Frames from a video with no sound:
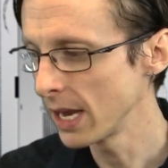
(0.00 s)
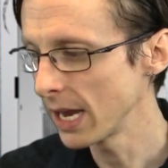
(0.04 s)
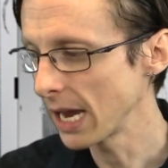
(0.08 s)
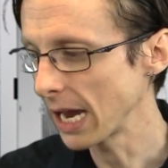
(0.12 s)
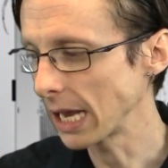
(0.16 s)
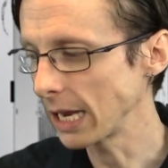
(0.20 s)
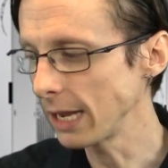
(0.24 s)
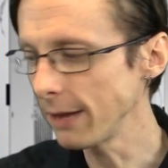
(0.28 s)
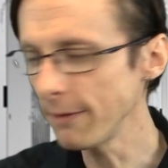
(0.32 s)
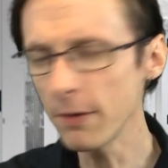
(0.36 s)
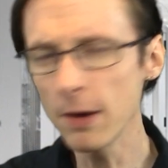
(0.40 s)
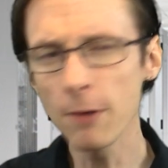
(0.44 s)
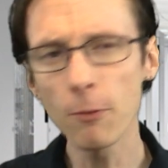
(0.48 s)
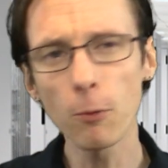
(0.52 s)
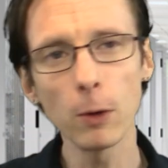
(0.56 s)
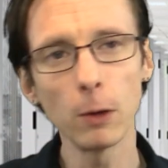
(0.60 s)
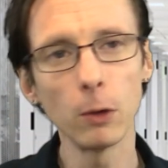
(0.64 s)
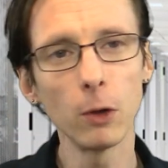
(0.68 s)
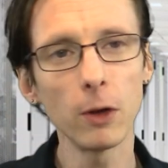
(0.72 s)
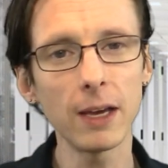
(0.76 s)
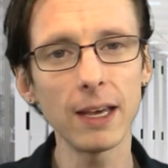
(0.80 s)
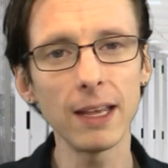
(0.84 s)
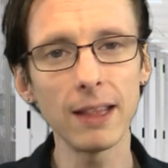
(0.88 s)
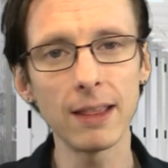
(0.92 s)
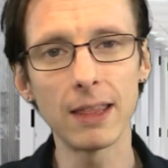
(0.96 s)
And even if we
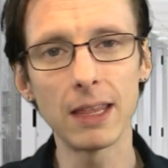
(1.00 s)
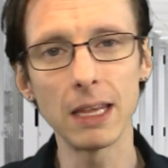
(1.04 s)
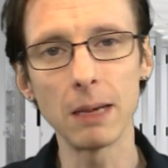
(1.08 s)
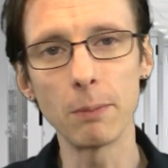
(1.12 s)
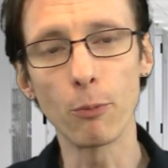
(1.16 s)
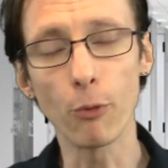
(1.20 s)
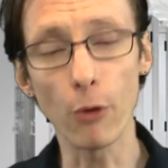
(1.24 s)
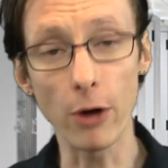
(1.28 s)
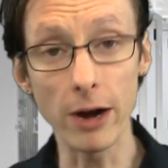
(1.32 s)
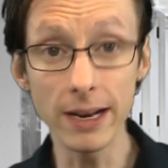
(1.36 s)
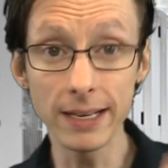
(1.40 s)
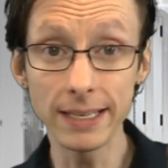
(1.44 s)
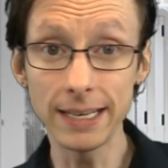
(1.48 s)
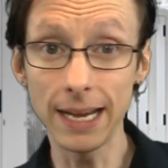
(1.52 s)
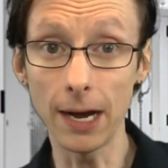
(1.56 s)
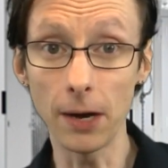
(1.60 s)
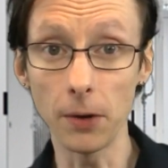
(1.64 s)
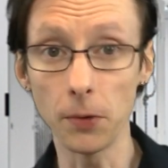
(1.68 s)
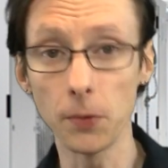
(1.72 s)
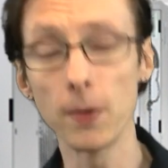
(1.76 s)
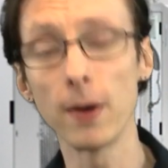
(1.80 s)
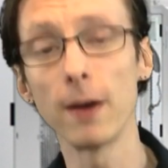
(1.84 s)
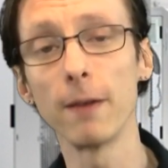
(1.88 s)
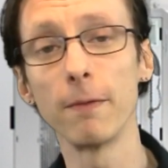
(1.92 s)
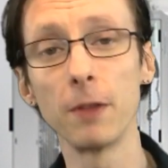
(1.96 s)
look at the
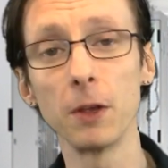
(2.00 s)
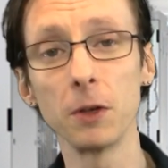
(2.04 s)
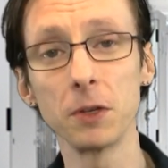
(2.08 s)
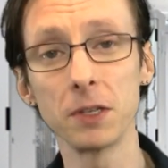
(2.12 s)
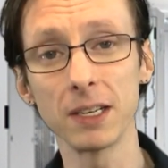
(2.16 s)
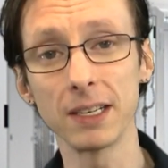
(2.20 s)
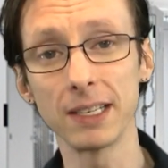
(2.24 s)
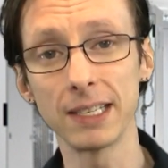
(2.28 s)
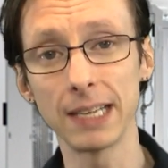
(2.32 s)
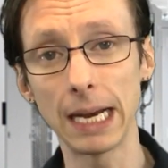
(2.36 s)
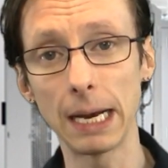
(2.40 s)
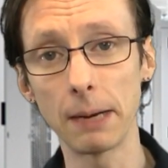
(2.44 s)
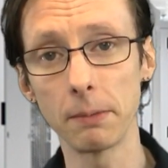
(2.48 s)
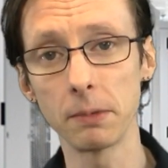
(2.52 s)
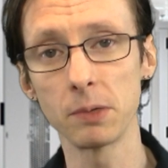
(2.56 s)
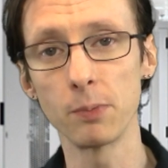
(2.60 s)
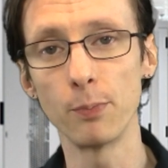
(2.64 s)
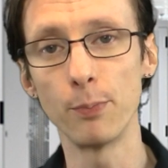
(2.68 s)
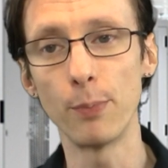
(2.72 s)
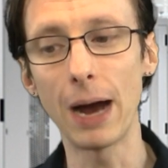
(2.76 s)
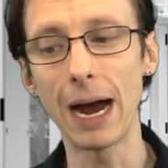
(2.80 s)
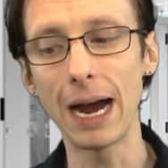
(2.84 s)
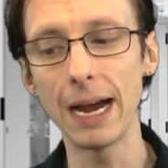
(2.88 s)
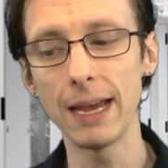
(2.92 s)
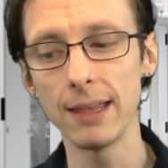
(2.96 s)
breakdown of those exams
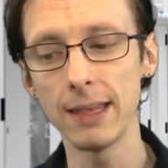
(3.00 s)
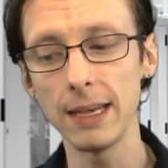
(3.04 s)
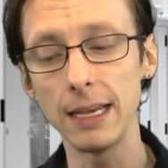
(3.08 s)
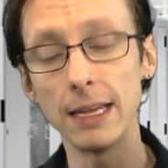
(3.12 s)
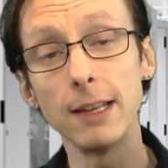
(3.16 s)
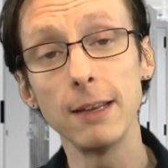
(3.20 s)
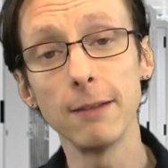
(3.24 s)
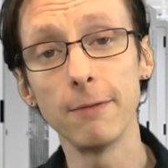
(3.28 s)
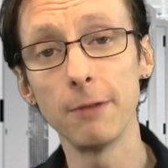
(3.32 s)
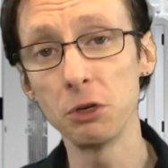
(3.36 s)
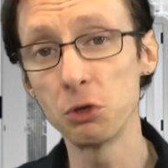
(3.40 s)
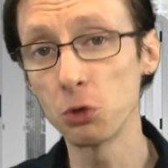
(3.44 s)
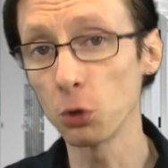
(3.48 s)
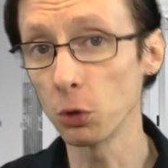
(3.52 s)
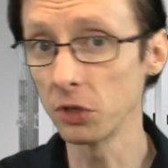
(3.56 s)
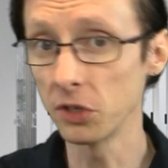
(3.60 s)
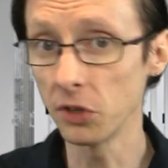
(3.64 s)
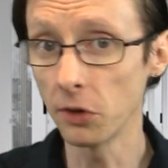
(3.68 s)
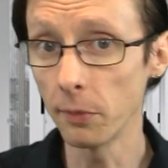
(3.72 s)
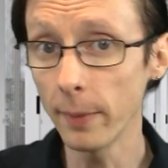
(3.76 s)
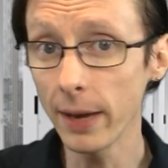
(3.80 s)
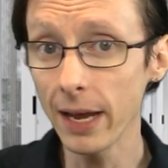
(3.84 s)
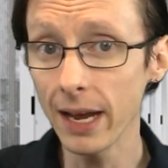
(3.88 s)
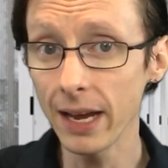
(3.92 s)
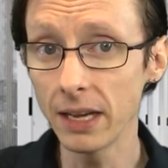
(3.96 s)
by the individual
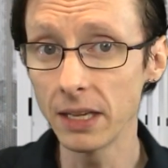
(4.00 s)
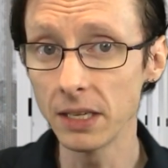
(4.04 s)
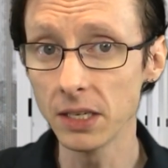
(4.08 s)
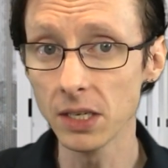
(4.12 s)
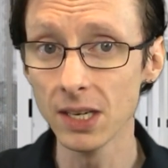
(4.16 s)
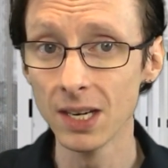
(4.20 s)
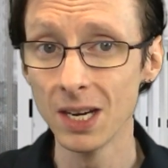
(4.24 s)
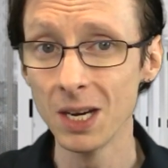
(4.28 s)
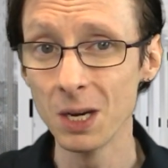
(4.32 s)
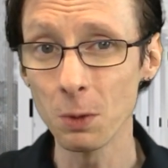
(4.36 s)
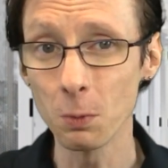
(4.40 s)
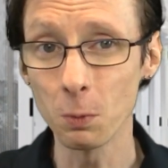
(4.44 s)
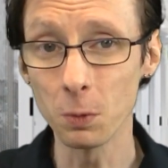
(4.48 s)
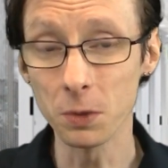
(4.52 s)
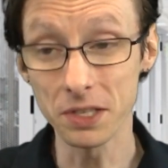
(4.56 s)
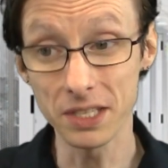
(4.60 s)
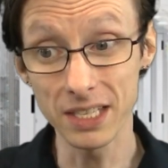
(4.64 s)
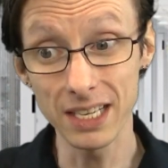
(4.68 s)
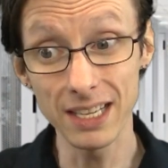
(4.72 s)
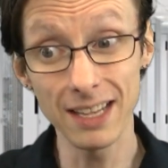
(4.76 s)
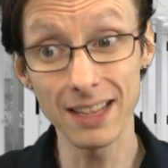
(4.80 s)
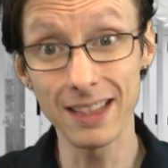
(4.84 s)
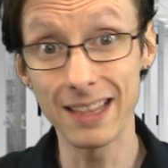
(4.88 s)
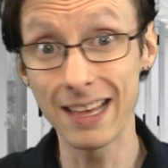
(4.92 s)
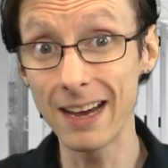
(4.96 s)
domains, we'll
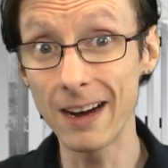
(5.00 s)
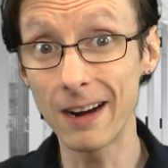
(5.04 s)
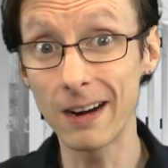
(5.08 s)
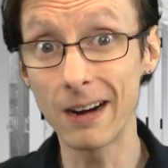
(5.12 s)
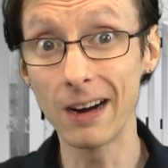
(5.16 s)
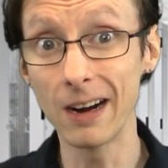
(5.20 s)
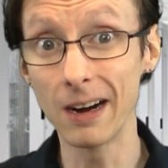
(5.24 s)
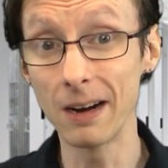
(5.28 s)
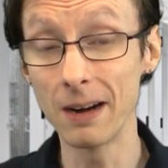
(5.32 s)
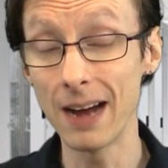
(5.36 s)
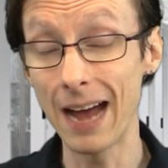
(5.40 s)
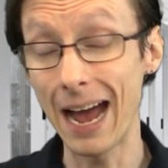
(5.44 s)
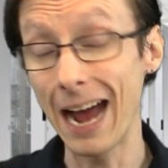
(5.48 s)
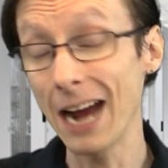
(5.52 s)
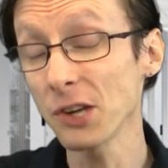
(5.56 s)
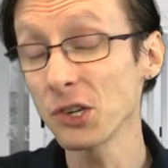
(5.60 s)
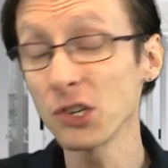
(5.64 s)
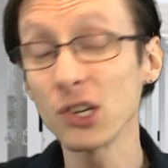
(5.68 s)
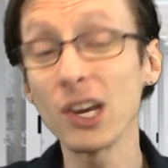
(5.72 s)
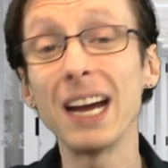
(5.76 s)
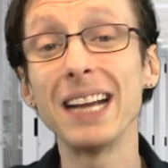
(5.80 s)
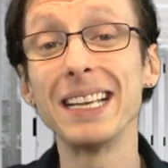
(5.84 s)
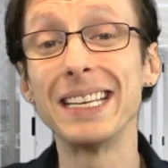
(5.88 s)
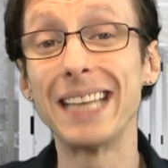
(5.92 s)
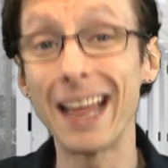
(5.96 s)
see that they are
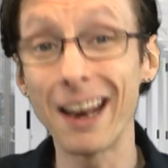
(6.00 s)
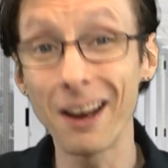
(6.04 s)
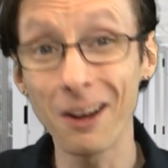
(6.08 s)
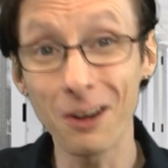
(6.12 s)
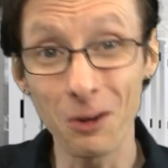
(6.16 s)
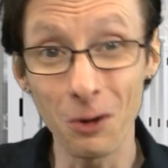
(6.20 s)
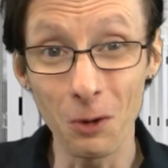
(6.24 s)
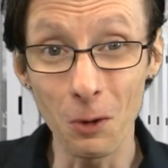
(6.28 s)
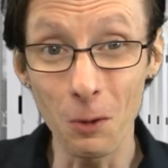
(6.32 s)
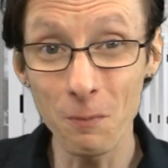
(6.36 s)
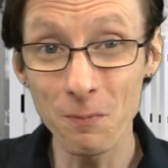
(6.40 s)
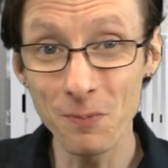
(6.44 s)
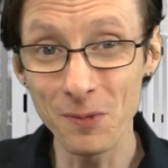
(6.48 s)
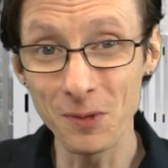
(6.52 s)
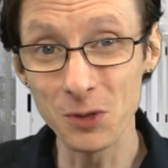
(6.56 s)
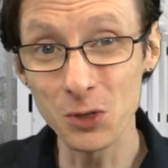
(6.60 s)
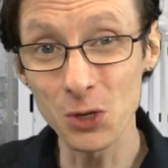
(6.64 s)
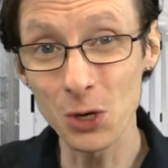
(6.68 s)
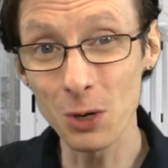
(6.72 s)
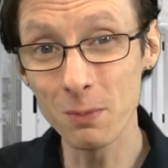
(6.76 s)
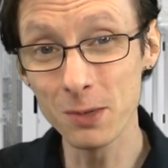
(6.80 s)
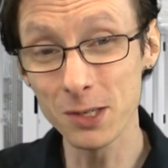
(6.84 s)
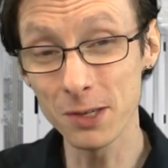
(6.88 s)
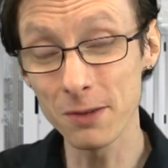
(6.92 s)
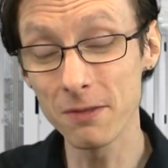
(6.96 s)
actually identical in
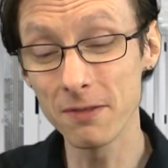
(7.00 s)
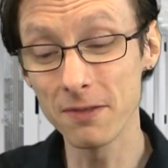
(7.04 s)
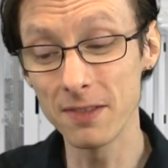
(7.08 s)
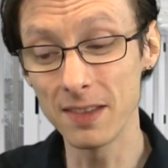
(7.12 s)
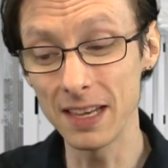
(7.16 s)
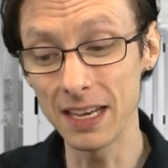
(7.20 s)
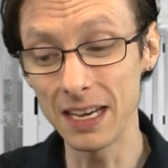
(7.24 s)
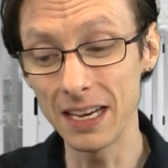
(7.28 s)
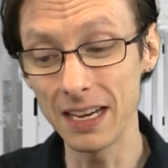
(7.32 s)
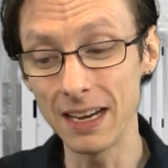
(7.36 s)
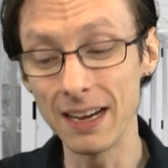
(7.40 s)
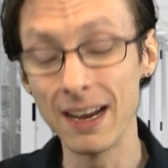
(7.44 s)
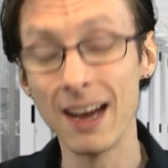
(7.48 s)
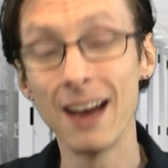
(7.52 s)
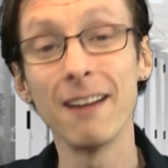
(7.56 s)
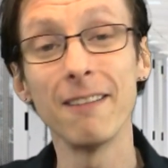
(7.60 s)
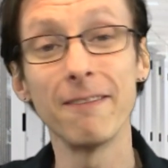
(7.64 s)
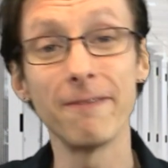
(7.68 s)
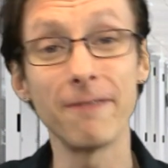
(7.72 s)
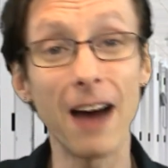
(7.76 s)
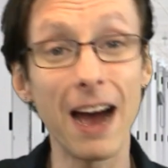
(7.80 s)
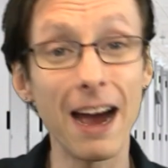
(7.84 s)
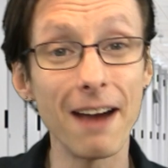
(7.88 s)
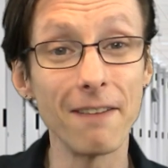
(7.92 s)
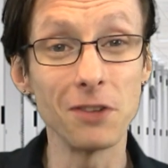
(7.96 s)
terms of the
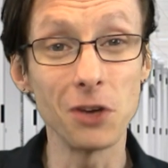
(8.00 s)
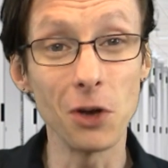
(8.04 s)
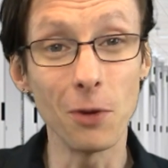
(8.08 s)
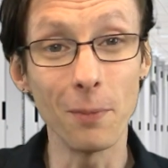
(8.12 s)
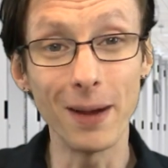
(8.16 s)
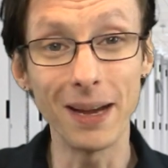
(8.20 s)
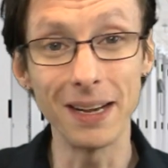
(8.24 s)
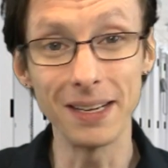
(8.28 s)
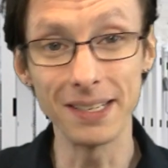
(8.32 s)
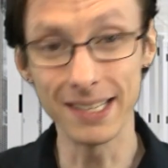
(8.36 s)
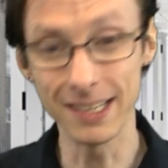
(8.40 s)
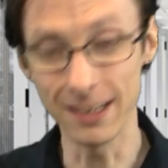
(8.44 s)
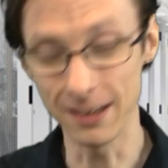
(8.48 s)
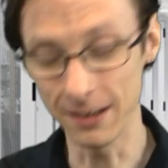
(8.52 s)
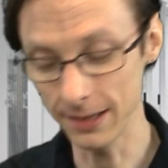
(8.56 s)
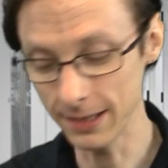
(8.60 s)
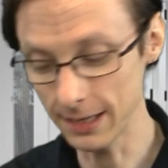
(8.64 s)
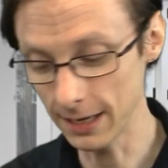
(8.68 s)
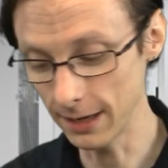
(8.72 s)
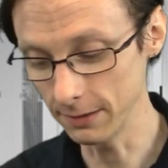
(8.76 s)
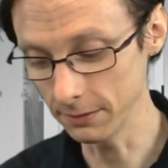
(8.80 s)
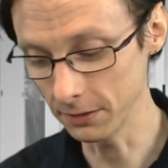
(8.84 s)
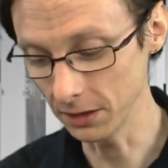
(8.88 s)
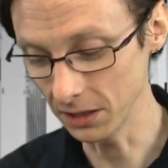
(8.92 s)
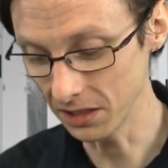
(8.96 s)
five domains that are
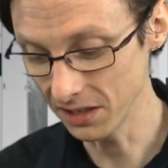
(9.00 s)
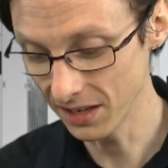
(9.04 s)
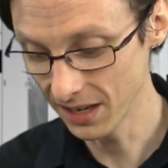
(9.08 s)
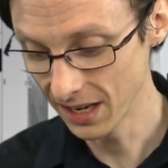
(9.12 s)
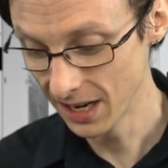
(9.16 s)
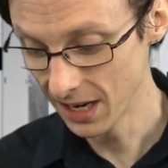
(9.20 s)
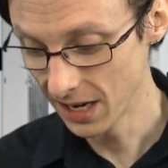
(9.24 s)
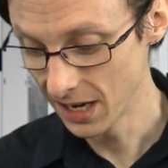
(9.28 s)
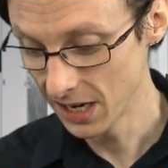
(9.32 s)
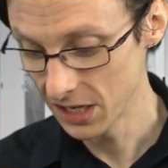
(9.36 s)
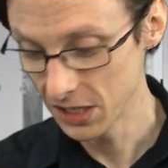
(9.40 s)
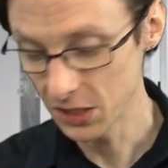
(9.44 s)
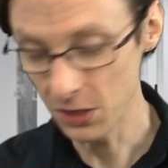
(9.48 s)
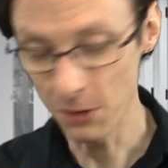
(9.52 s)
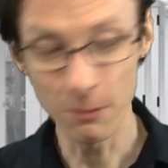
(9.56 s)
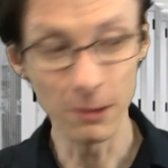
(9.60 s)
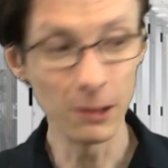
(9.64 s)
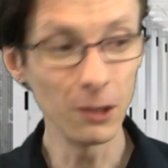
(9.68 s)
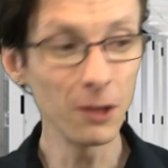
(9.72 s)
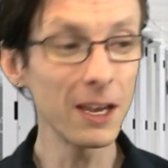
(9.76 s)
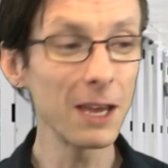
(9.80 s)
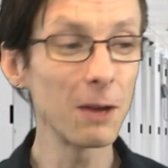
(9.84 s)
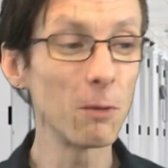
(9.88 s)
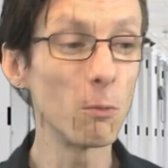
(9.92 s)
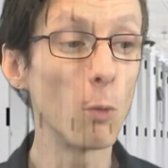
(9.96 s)
covered. So if we
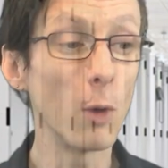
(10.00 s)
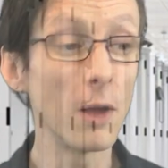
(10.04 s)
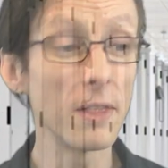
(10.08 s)
look at